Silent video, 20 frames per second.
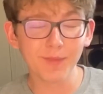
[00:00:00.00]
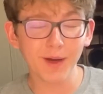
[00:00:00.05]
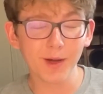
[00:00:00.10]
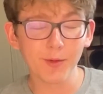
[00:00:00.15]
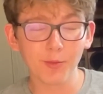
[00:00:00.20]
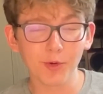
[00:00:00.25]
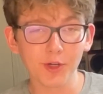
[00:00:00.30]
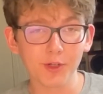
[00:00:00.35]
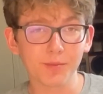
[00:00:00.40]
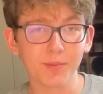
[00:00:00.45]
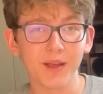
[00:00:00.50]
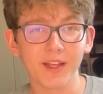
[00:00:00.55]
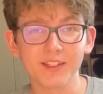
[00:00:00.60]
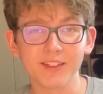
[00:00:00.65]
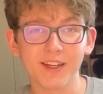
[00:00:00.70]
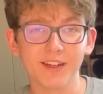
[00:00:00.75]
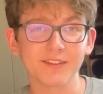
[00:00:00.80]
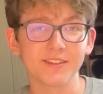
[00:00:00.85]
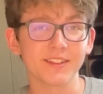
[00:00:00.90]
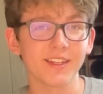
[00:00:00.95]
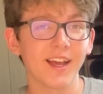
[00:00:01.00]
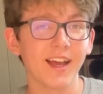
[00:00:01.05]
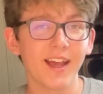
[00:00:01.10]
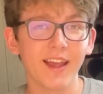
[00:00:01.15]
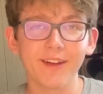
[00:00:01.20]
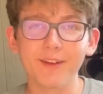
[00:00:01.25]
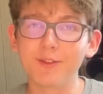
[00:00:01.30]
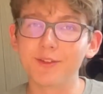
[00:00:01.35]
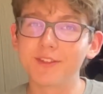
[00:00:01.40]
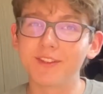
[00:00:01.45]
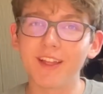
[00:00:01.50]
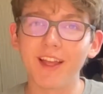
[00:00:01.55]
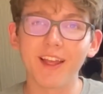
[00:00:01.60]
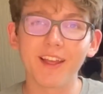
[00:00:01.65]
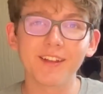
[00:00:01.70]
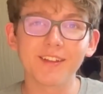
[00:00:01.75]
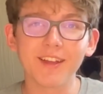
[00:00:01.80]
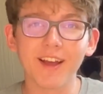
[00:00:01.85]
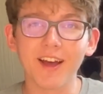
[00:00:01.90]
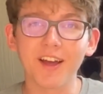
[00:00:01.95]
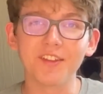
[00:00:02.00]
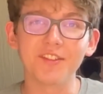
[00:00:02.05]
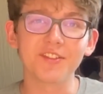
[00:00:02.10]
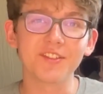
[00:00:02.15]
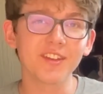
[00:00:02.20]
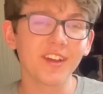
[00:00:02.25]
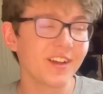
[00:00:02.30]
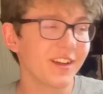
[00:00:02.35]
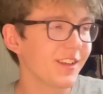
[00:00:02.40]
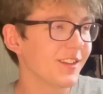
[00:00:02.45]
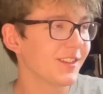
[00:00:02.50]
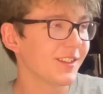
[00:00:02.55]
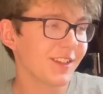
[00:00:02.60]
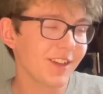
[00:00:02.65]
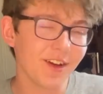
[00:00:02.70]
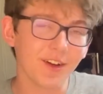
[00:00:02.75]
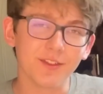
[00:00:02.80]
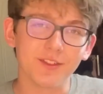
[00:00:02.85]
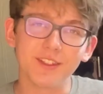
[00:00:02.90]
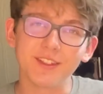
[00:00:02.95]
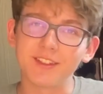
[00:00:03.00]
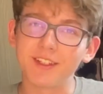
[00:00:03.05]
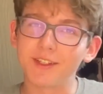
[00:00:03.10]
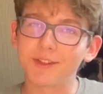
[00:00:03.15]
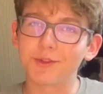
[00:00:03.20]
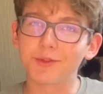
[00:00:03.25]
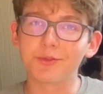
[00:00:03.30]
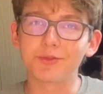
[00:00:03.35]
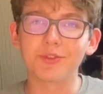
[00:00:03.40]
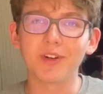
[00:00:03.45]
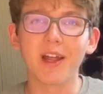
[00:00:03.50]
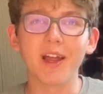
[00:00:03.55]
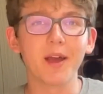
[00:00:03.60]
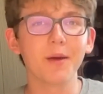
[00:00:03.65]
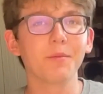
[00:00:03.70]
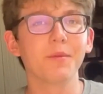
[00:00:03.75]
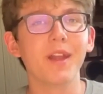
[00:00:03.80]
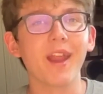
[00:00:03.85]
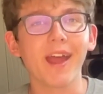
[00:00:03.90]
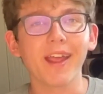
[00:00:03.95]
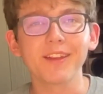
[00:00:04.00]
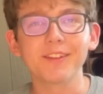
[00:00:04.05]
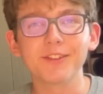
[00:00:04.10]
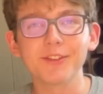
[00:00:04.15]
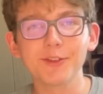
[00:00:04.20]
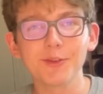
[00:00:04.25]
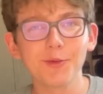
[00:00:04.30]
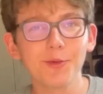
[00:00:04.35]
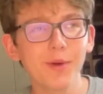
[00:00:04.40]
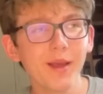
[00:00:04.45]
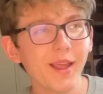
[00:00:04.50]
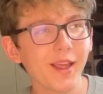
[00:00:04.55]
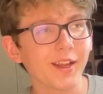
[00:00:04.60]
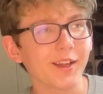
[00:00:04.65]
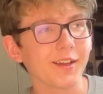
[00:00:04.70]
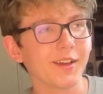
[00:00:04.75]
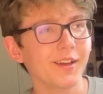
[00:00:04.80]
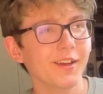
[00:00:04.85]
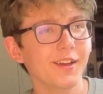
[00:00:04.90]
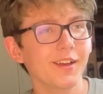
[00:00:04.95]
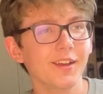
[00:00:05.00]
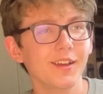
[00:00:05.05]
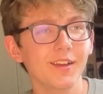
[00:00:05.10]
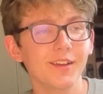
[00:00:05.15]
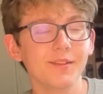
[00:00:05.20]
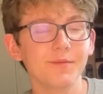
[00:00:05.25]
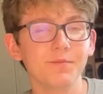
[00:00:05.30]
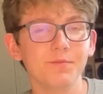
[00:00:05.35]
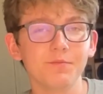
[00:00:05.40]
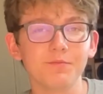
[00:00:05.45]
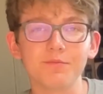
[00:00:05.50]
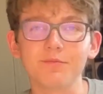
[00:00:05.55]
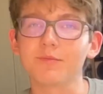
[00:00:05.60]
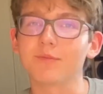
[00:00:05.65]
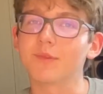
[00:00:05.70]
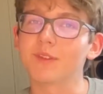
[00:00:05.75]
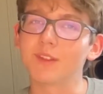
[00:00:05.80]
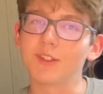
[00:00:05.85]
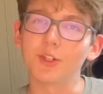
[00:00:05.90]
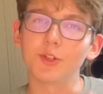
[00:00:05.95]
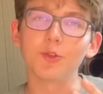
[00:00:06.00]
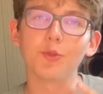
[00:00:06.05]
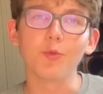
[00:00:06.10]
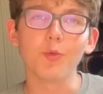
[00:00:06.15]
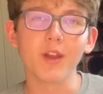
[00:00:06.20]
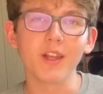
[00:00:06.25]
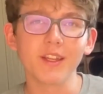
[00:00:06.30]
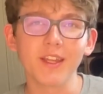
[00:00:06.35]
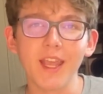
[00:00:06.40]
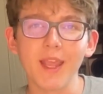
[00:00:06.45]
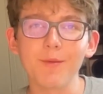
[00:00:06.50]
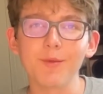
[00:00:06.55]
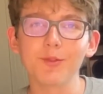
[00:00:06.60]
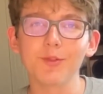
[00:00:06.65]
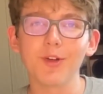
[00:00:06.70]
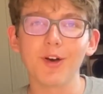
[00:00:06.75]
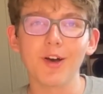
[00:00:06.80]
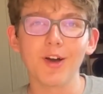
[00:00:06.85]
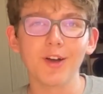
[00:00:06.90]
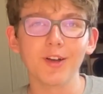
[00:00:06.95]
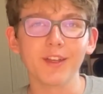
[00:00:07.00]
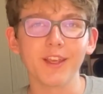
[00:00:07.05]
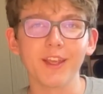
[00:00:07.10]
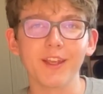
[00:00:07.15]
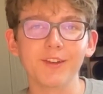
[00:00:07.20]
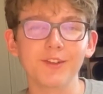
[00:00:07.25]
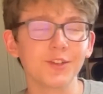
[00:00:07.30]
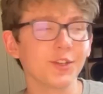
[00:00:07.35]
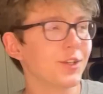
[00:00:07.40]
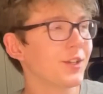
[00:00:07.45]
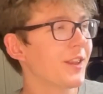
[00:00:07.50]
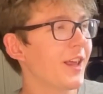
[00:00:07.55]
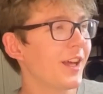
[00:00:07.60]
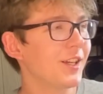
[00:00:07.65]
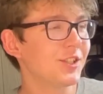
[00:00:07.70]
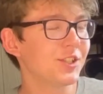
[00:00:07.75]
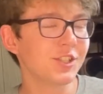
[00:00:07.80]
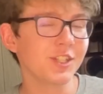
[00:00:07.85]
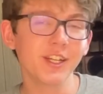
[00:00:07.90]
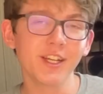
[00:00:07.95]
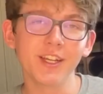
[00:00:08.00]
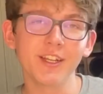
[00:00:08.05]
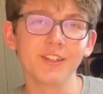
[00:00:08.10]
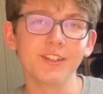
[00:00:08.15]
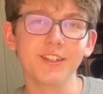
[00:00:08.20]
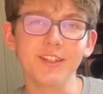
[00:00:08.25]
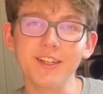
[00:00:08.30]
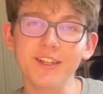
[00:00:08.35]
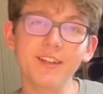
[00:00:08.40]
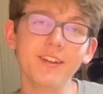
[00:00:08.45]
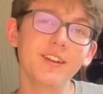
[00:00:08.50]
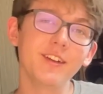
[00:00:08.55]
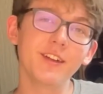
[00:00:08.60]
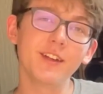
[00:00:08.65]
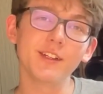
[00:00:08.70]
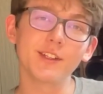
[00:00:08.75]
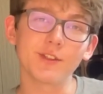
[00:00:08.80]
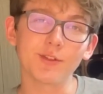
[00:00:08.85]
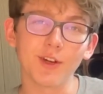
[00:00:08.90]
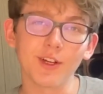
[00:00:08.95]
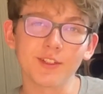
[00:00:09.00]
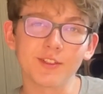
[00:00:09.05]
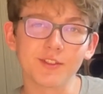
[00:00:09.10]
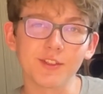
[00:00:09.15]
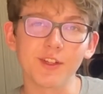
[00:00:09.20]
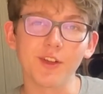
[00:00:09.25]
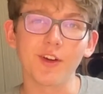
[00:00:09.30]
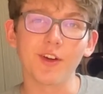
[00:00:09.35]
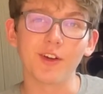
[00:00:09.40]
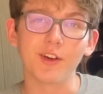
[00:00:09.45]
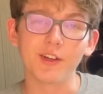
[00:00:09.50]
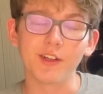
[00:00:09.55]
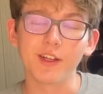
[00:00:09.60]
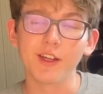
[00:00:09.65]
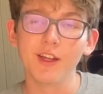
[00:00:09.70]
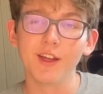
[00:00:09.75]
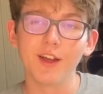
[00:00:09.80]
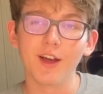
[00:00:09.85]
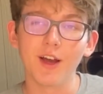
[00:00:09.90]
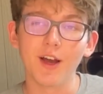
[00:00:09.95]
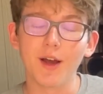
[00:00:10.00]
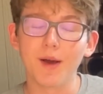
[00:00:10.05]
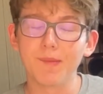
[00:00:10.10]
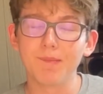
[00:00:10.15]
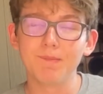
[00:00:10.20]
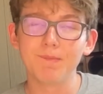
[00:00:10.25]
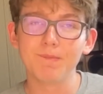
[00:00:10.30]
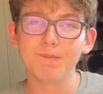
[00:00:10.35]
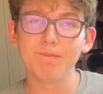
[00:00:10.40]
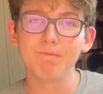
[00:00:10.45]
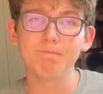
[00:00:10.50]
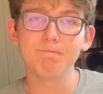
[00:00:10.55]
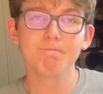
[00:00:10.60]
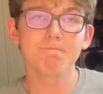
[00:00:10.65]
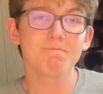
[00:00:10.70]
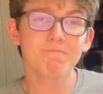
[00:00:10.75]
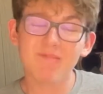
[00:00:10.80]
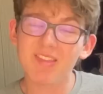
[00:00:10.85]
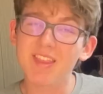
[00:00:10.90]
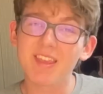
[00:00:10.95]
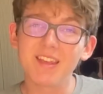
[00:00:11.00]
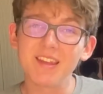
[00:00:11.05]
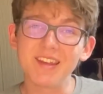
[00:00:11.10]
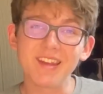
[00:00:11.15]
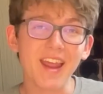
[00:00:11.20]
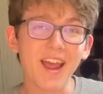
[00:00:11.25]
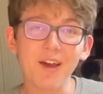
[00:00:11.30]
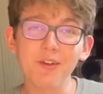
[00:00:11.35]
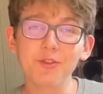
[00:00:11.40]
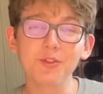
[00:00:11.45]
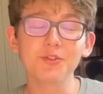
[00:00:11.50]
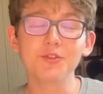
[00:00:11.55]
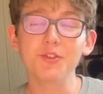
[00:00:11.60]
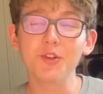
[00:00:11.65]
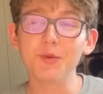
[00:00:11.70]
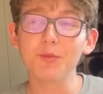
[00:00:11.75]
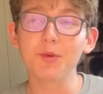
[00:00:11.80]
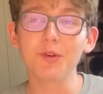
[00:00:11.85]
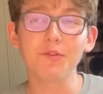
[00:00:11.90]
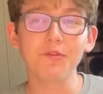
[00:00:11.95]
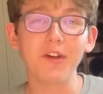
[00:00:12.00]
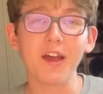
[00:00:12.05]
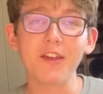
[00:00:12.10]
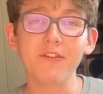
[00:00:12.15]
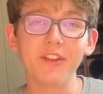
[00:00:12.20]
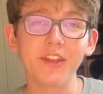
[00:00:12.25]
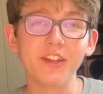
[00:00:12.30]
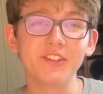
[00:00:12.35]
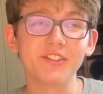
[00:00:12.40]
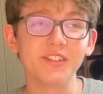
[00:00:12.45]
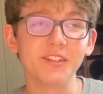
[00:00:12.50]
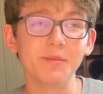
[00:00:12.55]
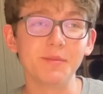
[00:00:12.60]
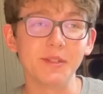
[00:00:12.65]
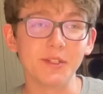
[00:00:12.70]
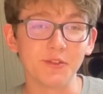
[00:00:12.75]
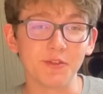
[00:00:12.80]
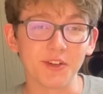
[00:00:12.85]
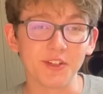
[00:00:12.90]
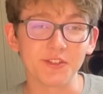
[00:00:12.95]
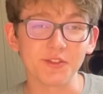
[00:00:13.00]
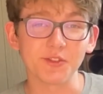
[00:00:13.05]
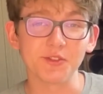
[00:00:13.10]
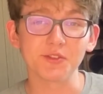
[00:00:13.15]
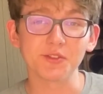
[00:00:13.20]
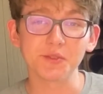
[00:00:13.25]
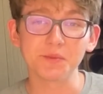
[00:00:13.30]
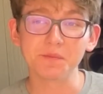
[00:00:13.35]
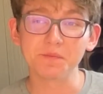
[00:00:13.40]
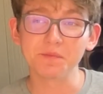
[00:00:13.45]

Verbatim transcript: my workbench outside. It was nice, hot and sunny. I was like, oh, these things will dry up nice and quick. Till the wind came along and took that shit and yeeted it across the yard. Now there's no more 5-HTP crystals.